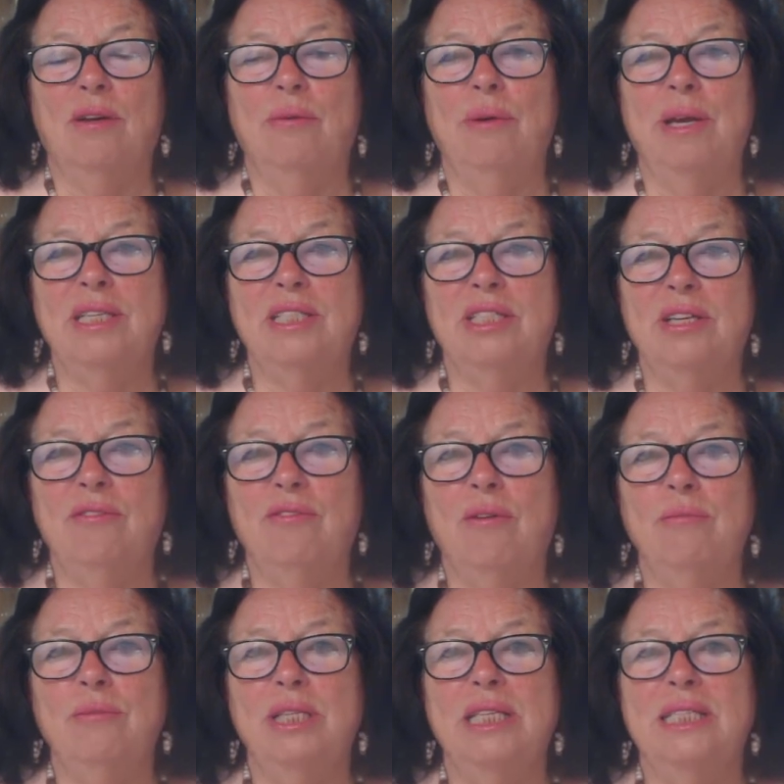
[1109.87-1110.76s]
Question
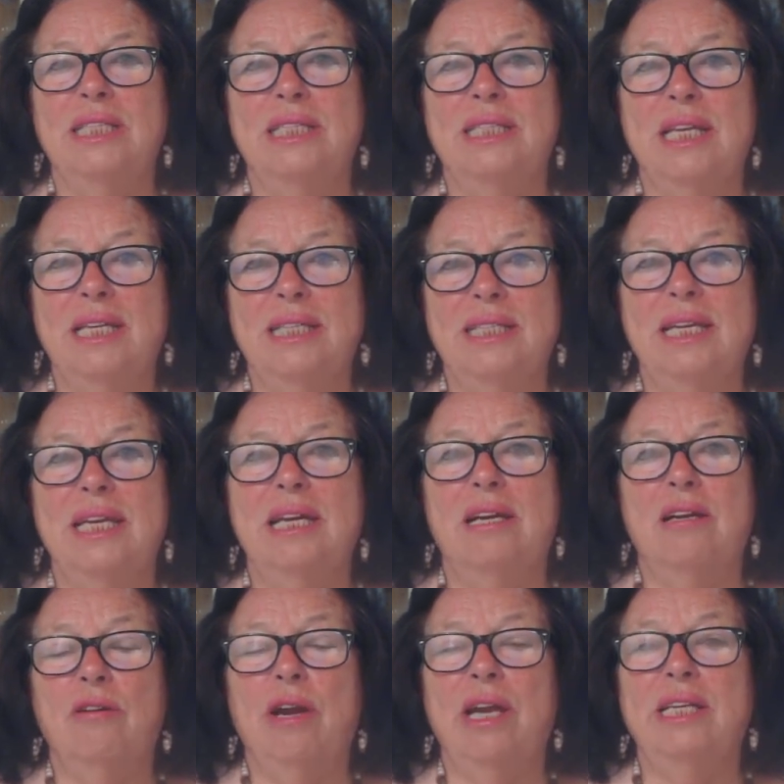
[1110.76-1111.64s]
from Jesus, is
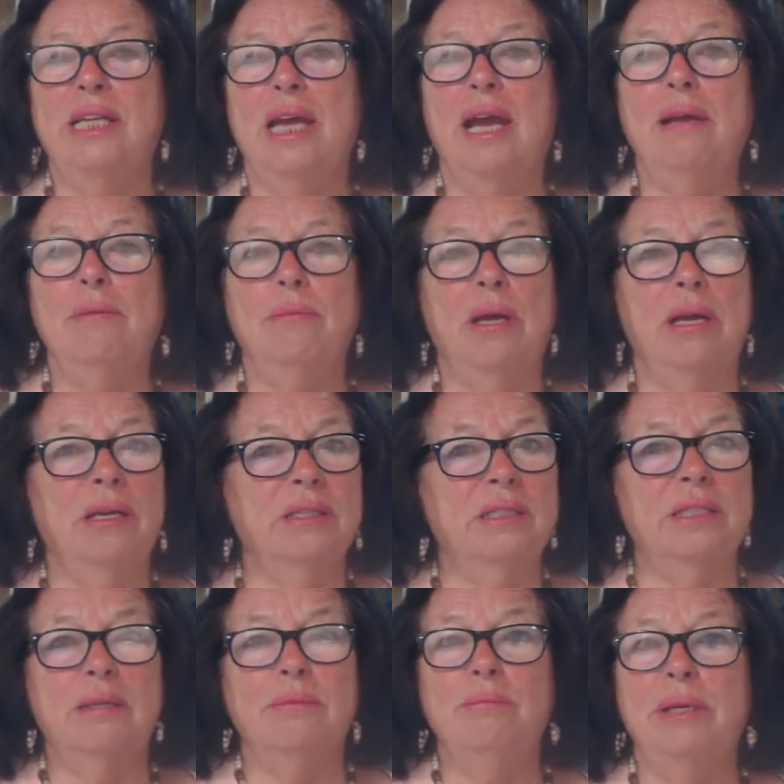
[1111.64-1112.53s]
he a great helper,
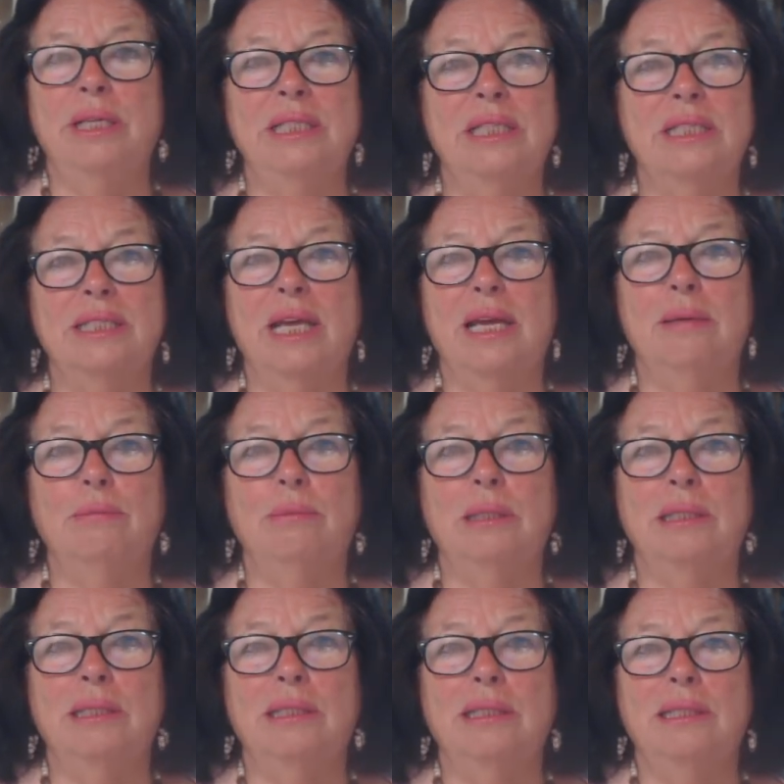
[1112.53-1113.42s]
tremendous
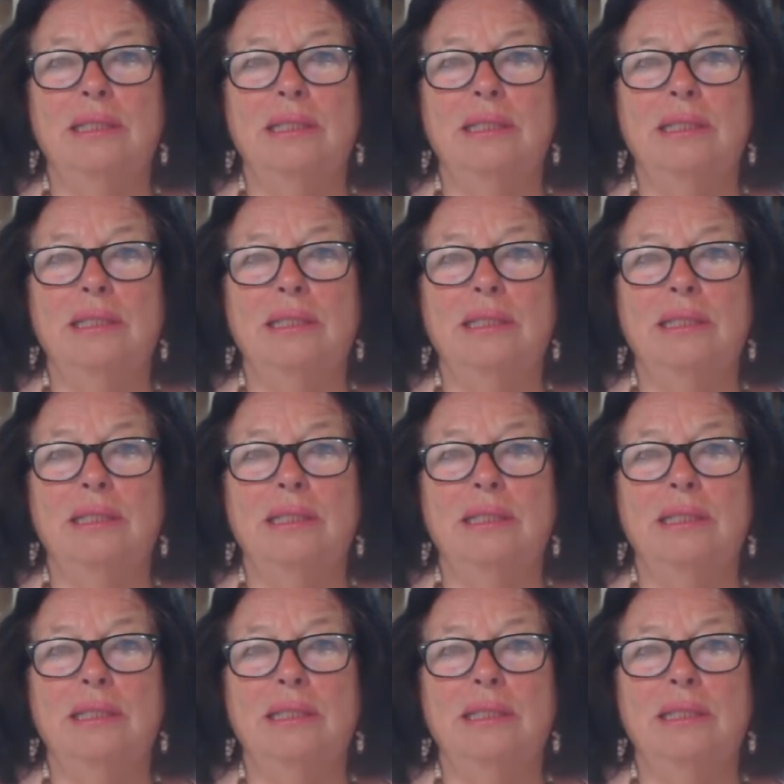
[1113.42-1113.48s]
helper?